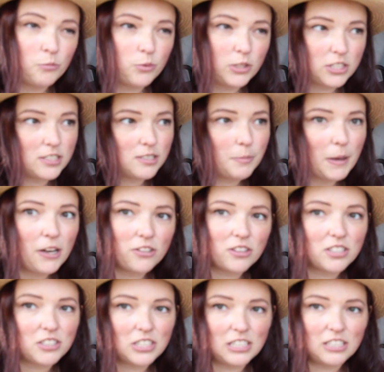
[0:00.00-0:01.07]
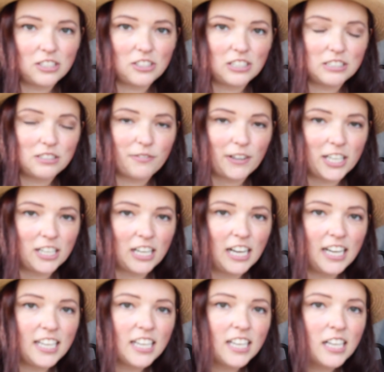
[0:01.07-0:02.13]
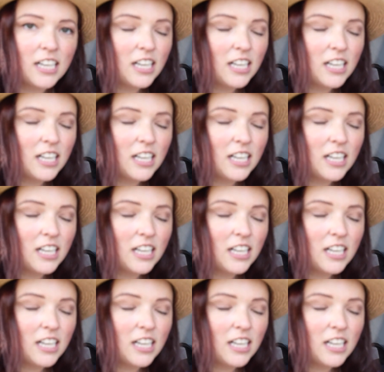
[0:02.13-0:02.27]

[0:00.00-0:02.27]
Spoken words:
which is about 30 degrees Fahrenheit.